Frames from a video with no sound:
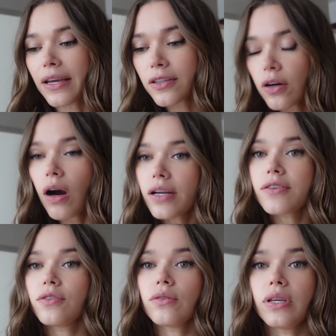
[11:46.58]
I know how to
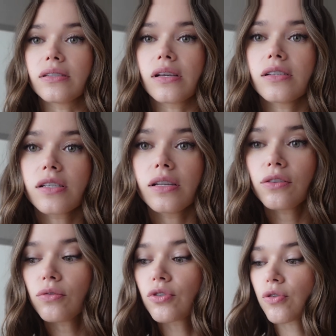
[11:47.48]
do things. I just
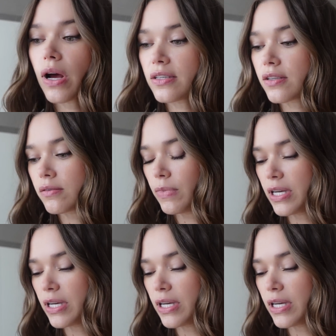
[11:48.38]
need to trust